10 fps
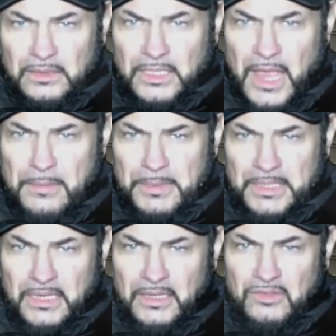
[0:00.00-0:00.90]
You get
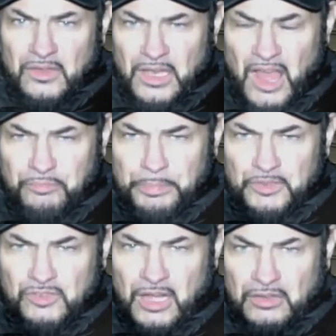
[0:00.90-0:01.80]
me, near to
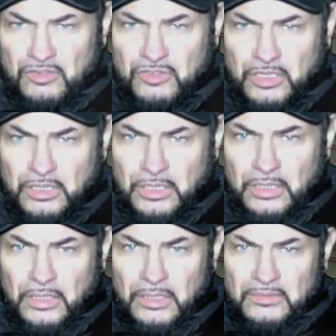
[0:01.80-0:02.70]
Loughborough Junction.
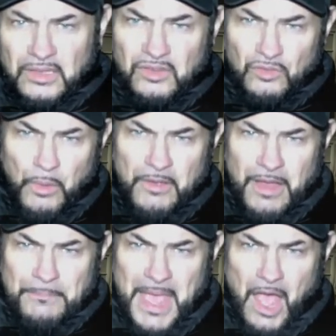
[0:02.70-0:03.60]
This is
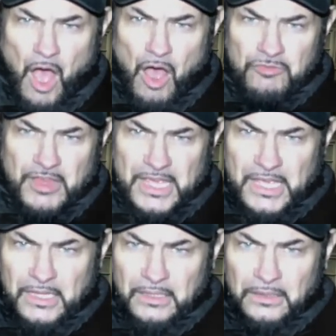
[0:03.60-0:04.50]
where I met RA.